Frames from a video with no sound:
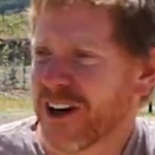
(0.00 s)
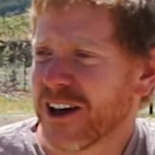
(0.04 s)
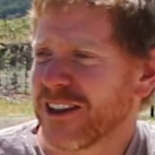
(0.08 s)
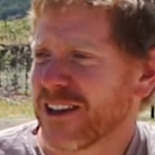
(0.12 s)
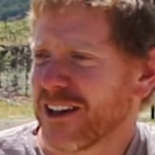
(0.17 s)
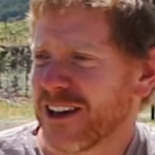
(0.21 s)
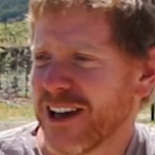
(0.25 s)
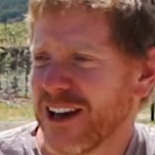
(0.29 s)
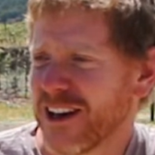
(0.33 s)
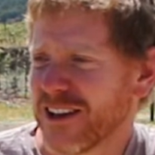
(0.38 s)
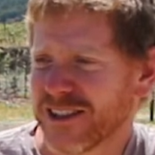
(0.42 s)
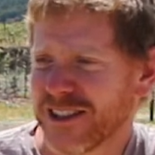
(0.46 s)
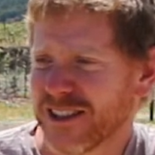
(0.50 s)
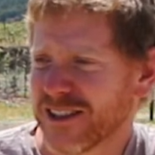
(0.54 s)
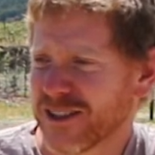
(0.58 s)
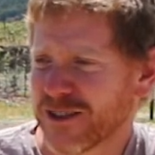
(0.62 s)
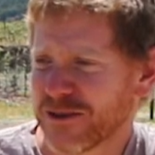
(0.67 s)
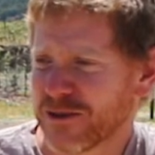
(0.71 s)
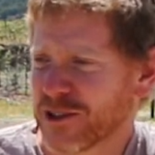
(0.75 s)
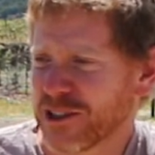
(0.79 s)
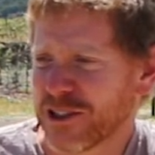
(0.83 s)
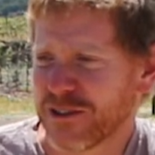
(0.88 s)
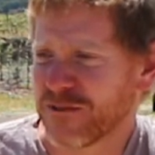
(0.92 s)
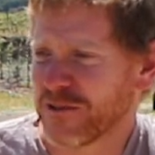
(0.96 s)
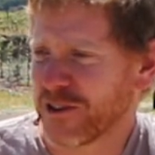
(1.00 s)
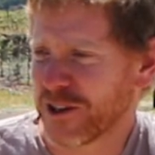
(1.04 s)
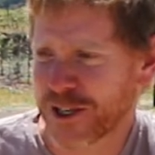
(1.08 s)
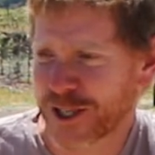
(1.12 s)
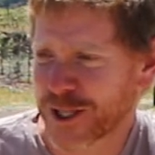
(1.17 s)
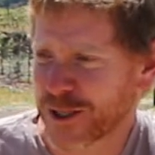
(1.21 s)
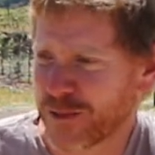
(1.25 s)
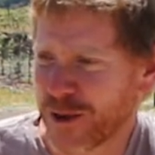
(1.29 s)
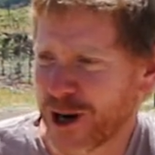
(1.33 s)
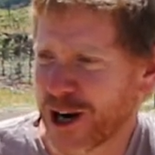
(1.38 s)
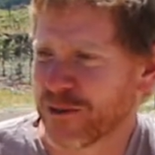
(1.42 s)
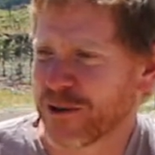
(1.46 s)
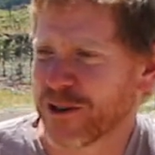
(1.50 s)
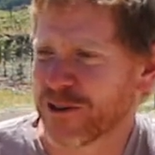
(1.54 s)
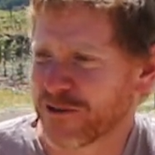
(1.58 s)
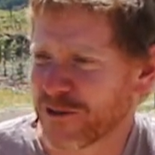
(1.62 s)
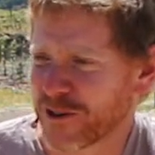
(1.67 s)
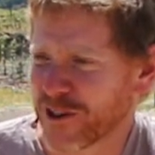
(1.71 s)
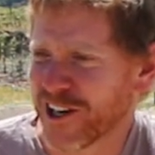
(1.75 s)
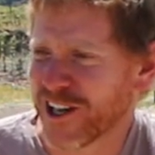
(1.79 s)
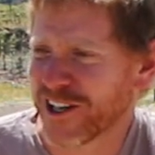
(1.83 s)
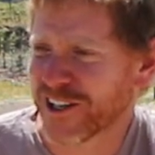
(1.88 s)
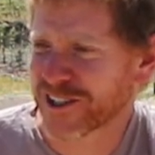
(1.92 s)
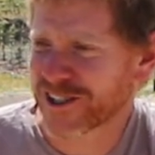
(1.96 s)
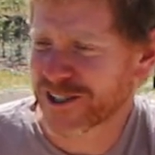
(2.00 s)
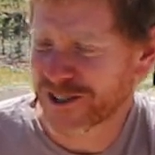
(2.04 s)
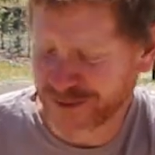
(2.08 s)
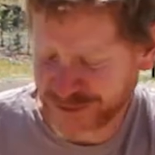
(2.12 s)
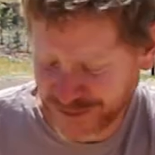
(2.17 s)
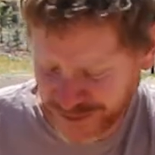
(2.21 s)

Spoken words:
nothing else, it's a really fun experiment for us.